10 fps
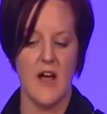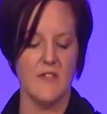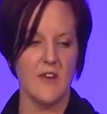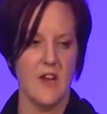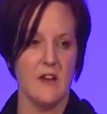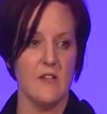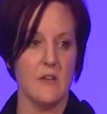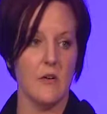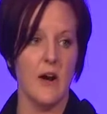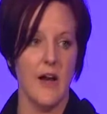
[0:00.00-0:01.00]

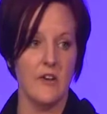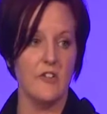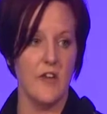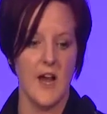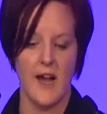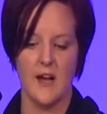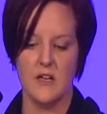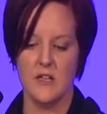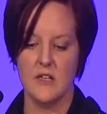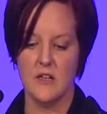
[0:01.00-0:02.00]
Advocates, or HDA,